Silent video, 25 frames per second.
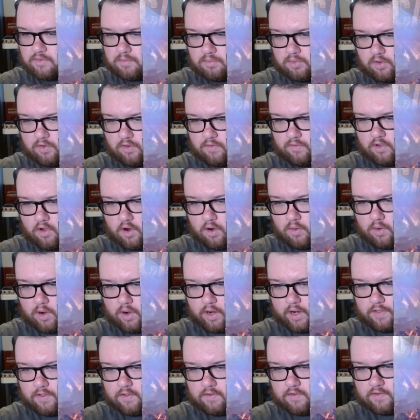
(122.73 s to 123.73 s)
beautiful artwork,
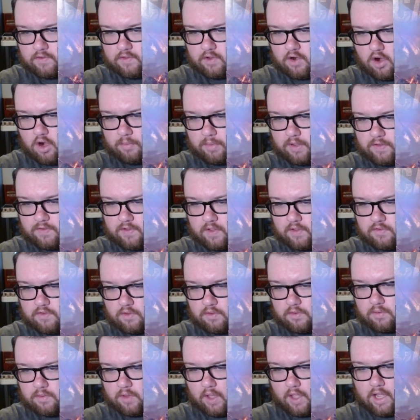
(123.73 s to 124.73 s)
and this is an army set, so
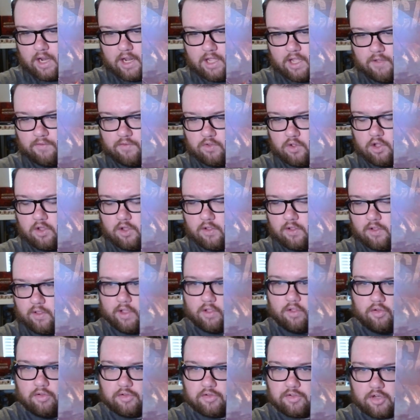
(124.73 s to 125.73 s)
it kind of gives you a good
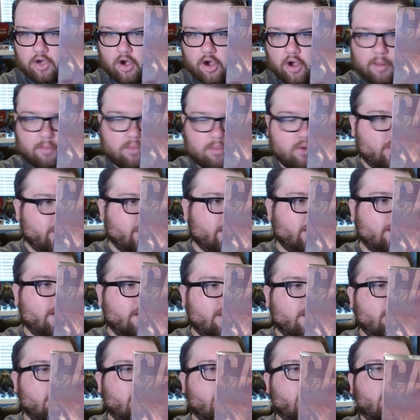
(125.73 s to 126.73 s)
little starting point.
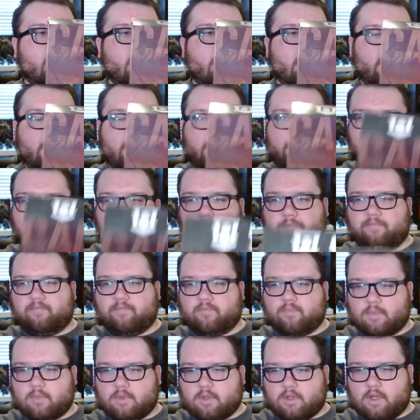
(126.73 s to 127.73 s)

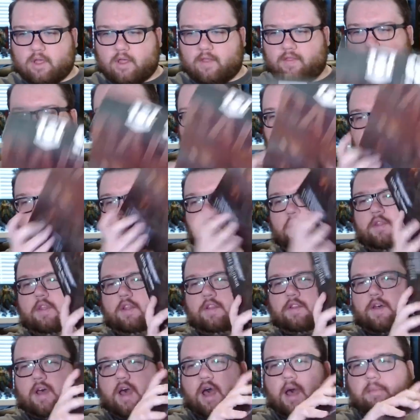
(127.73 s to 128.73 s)
And then the
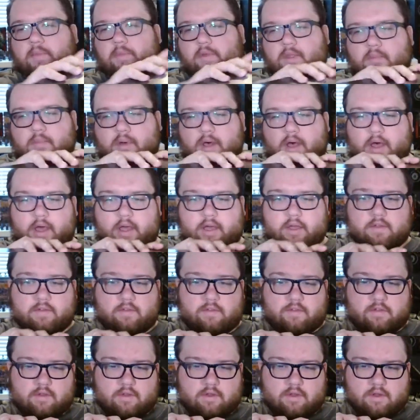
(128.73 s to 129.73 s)
top of the box,
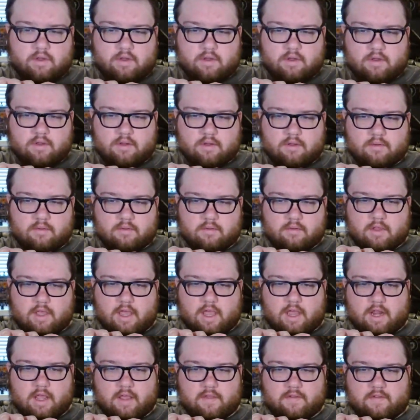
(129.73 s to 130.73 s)

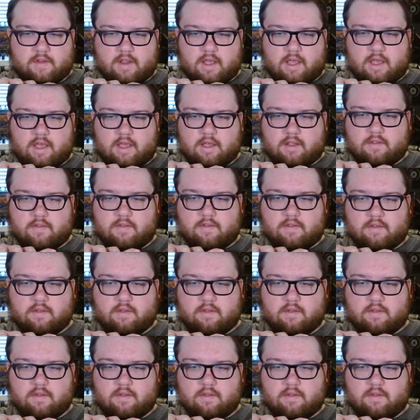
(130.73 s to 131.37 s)
Cadia Stands.